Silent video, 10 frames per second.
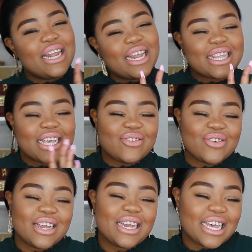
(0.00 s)
Let's get
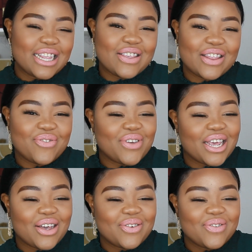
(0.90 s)
straight into the
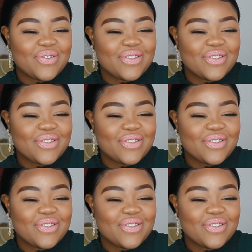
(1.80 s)
video.